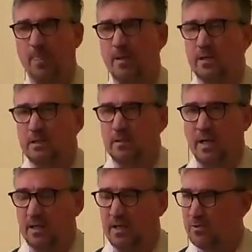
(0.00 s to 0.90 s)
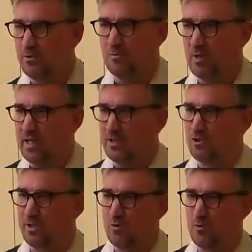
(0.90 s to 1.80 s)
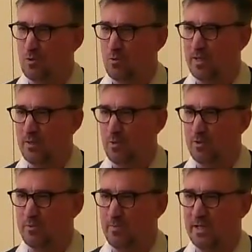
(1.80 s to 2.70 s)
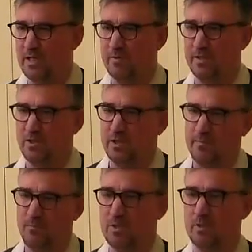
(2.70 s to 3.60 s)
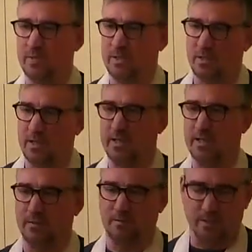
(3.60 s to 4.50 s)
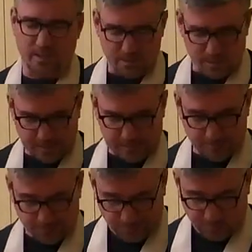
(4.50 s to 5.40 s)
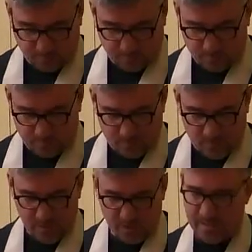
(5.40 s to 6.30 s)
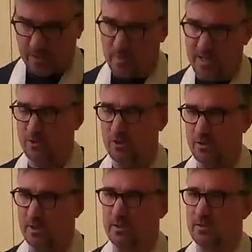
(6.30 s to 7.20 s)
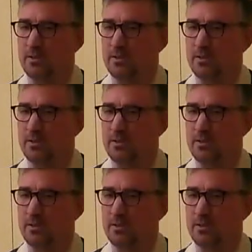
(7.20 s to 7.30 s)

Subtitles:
and I don't actually know quite what to make of it. It seems to be saying that Sangharakshita,